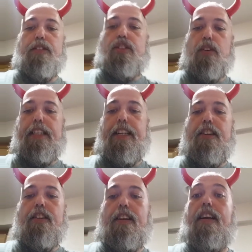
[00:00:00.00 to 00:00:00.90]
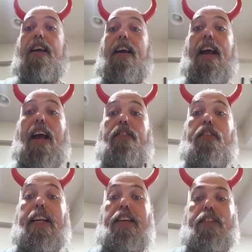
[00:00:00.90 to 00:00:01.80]
enjoy dinner. Have a
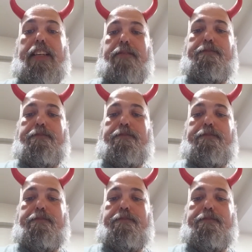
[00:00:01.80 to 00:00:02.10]
great evening.